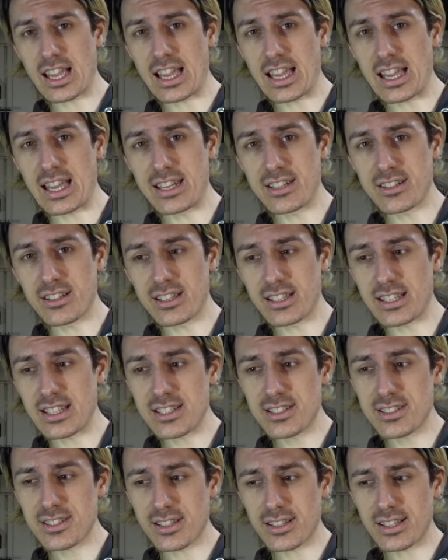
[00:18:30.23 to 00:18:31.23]
and I
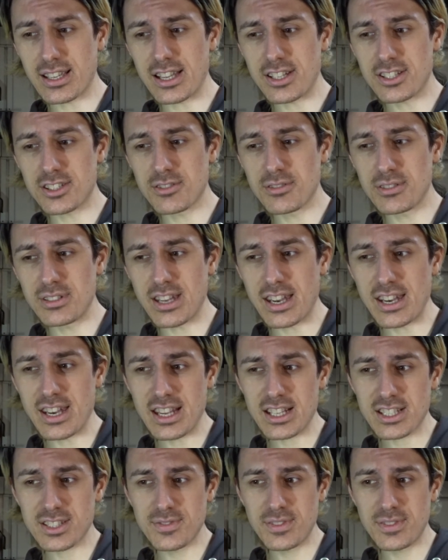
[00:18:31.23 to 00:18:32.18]
guess I'll catch you in the next